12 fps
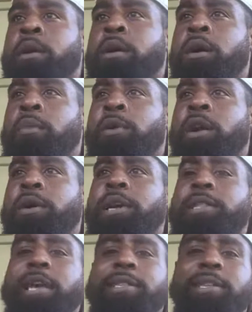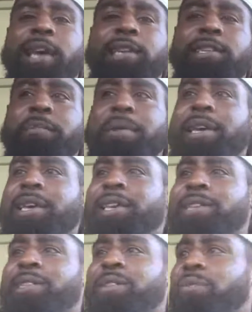We don't get that today. This should be an
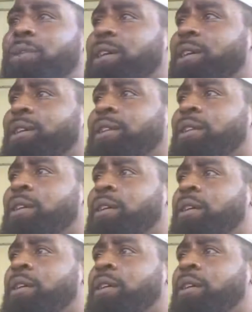easy win